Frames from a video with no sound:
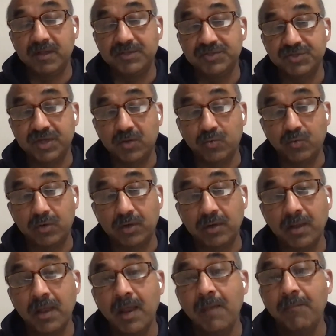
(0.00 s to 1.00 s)
cluster at work,
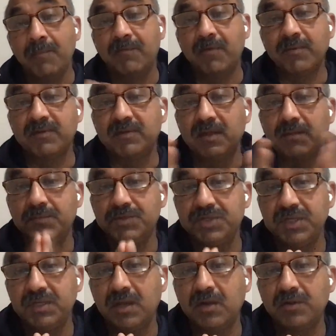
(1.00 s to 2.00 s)
but from the same
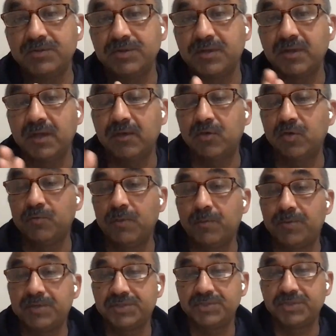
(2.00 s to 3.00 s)
machine, I also connect to my
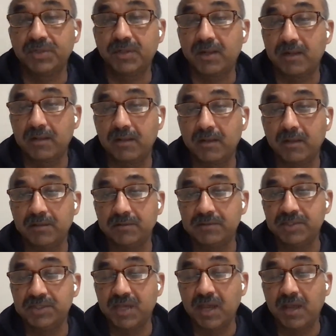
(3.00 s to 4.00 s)
personal
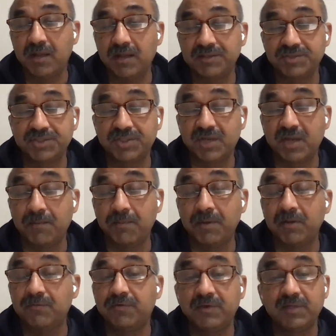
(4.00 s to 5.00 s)
UK cluster that I
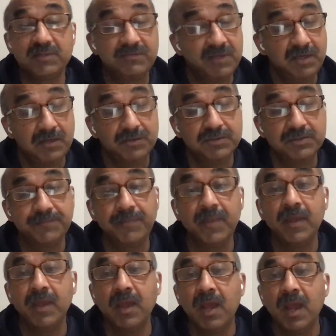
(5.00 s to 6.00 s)
build for these videos,
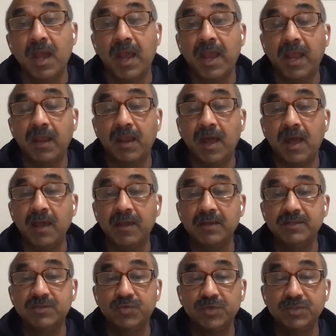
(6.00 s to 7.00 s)
and I
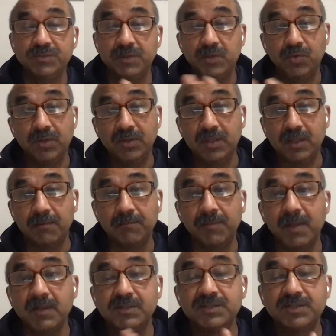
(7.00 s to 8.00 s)
can switch between them
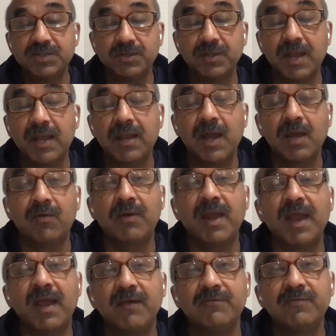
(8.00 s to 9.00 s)
so that I don't
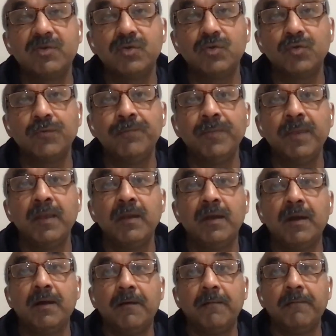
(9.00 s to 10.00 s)
have to
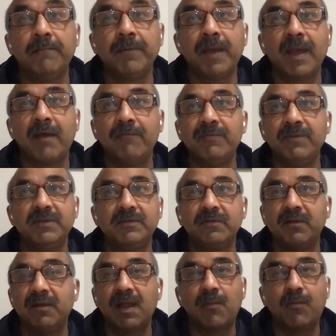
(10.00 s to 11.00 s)
have this
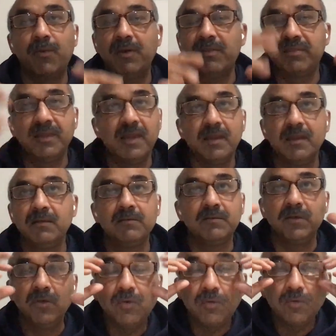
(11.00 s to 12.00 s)
elaborate thing
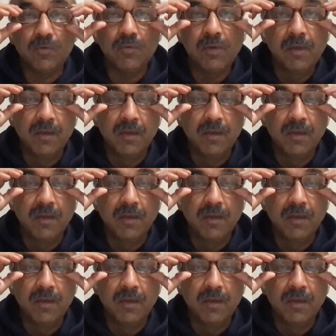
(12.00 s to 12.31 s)
to do